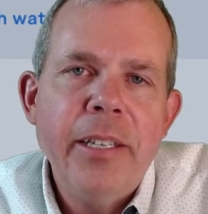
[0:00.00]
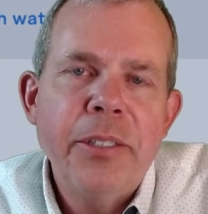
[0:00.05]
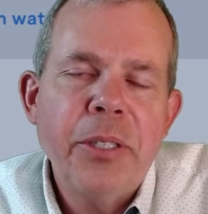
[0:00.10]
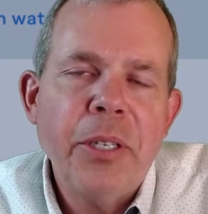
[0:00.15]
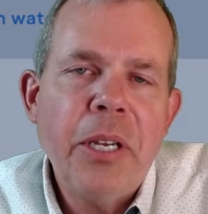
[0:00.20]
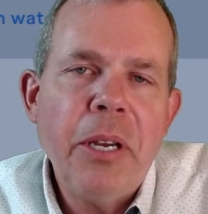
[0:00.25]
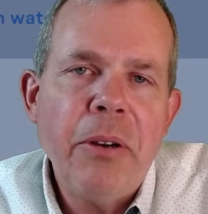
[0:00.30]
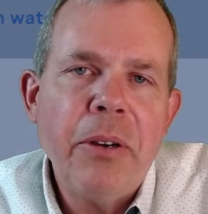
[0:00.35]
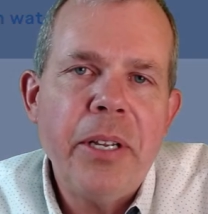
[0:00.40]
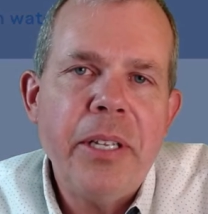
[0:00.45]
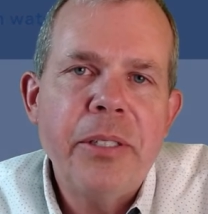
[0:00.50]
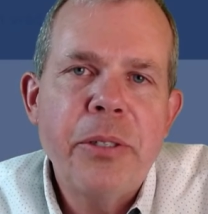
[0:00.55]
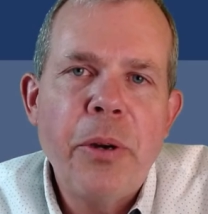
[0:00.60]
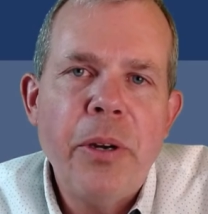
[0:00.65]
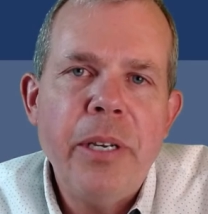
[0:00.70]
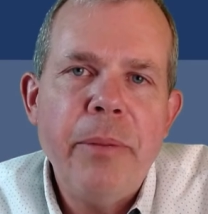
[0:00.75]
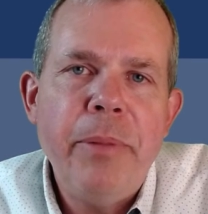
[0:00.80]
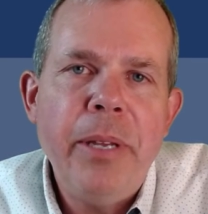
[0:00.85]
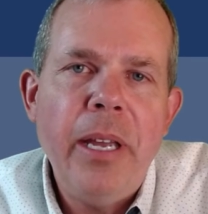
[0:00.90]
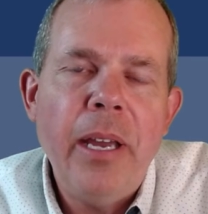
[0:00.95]
Security is
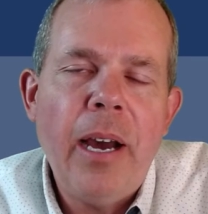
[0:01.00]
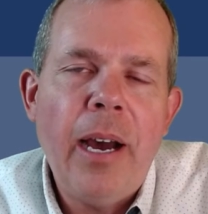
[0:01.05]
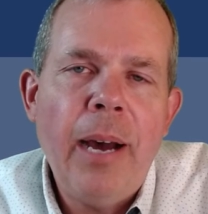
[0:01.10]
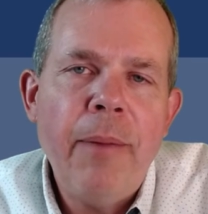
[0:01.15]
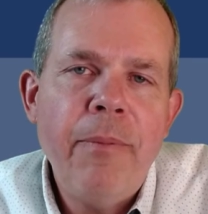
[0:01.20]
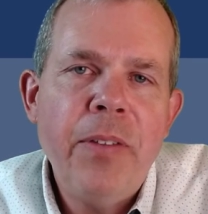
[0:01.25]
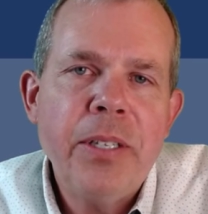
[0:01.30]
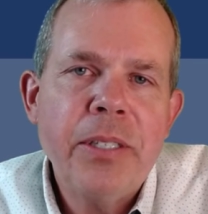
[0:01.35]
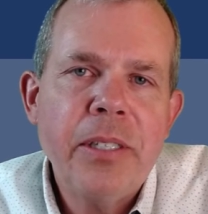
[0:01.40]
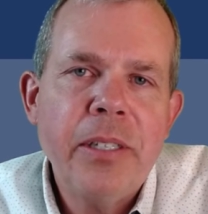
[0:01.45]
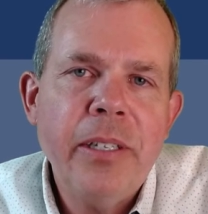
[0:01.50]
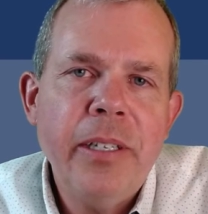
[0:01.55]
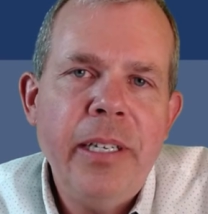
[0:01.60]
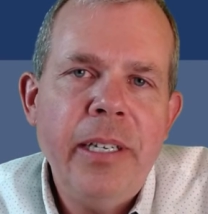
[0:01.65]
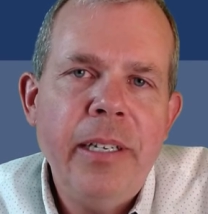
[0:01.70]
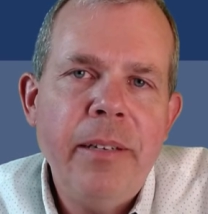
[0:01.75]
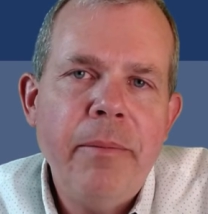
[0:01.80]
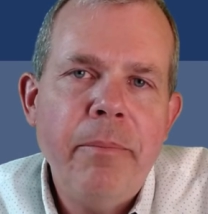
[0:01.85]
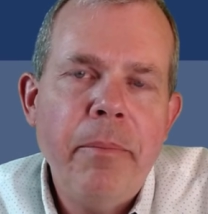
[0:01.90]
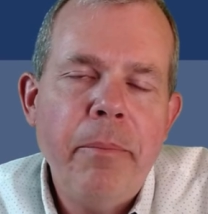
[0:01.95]
going to be
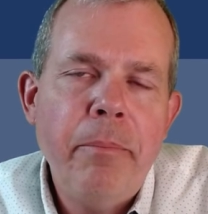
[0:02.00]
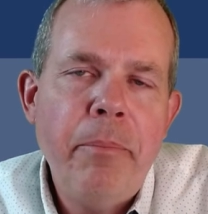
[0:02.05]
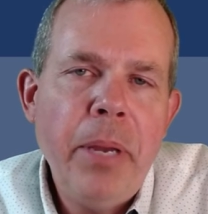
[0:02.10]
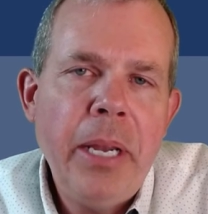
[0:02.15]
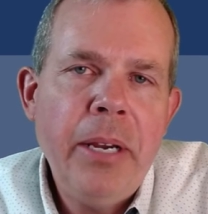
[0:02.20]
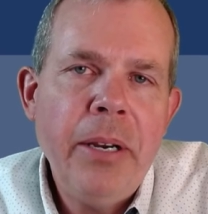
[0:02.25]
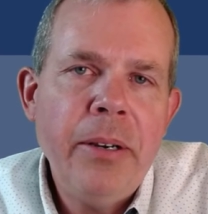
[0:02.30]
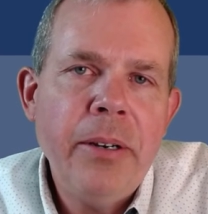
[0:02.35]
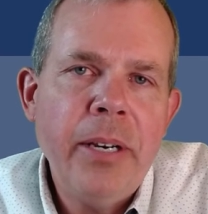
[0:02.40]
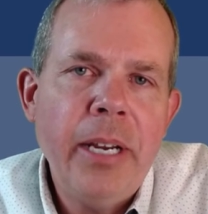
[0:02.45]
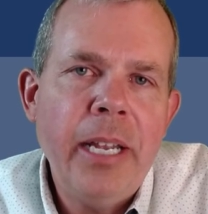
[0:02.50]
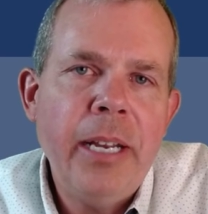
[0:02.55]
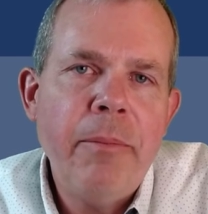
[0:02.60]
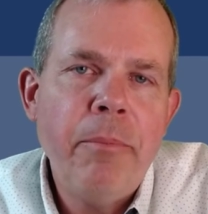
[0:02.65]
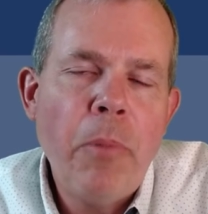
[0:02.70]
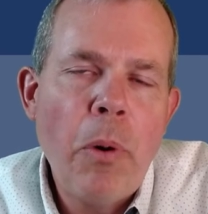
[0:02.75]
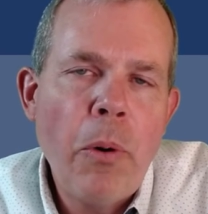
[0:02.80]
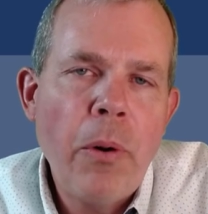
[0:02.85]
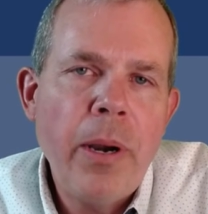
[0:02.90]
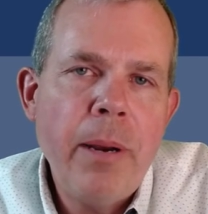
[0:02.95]
obviously bigger
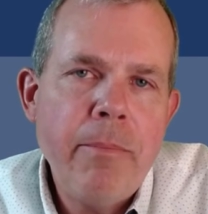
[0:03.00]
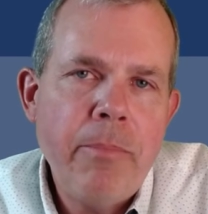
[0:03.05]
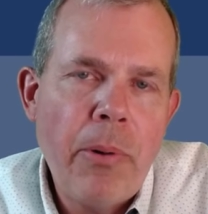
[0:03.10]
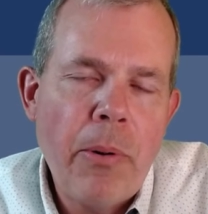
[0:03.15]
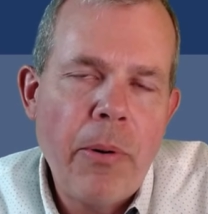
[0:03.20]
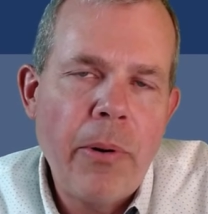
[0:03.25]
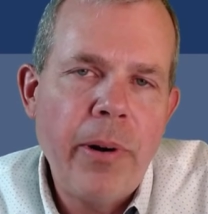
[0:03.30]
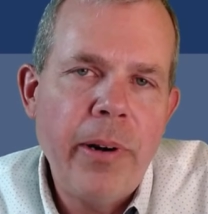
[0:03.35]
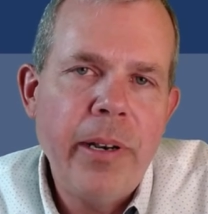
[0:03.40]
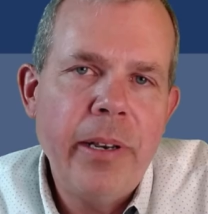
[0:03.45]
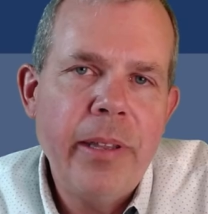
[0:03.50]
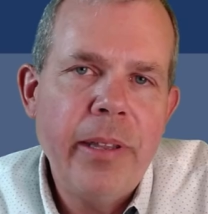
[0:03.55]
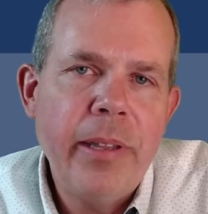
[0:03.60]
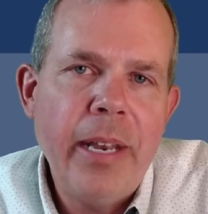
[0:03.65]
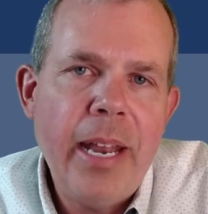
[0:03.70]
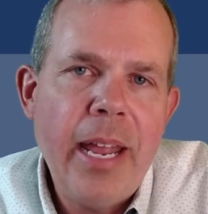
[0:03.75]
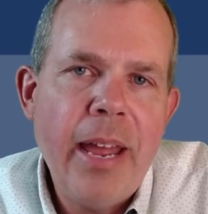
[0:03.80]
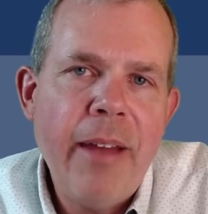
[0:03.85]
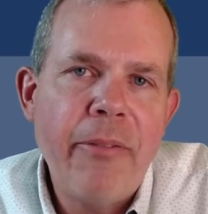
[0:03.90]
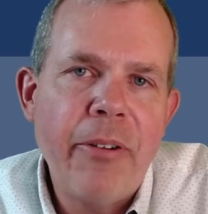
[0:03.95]
and more important
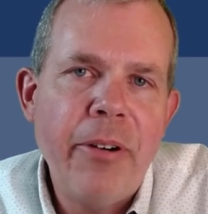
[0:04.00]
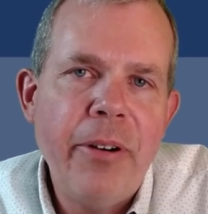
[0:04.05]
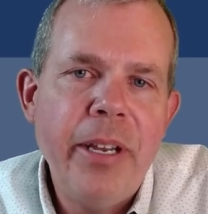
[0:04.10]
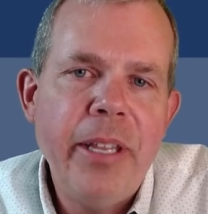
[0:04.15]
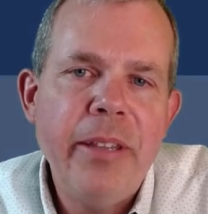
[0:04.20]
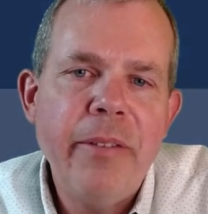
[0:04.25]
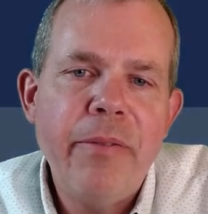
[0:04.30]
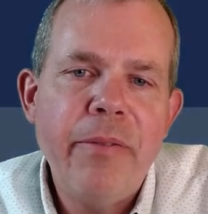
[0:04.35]
than ever in the